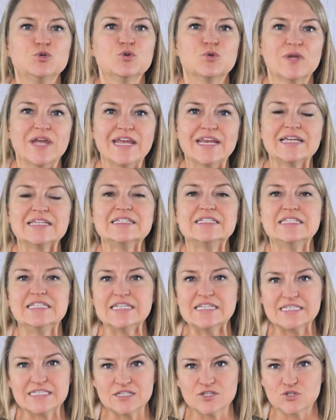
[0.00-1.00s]
To create a
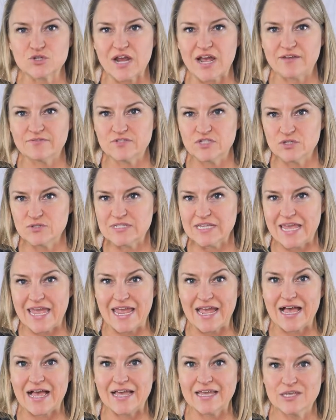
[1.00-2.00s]
decent draft using
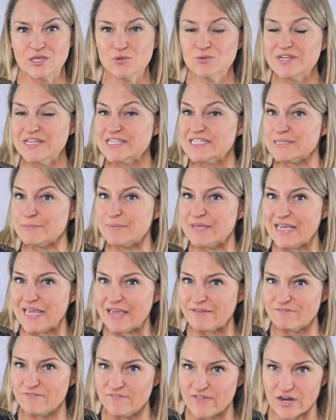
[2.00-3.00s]
AI, you need to
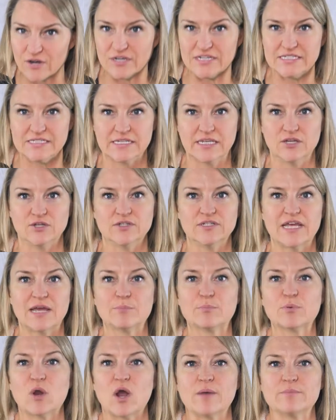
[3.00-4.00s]
be very skilled
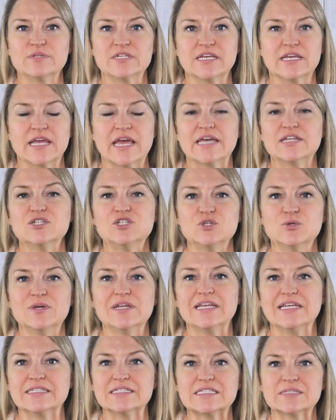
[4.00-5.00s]
at prompting and do
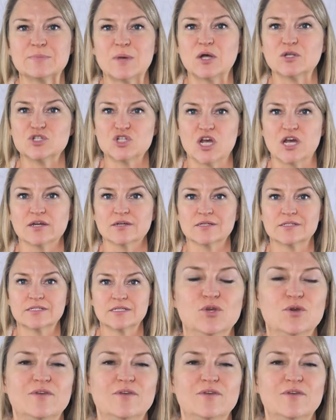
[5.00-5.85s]
it in small chunks.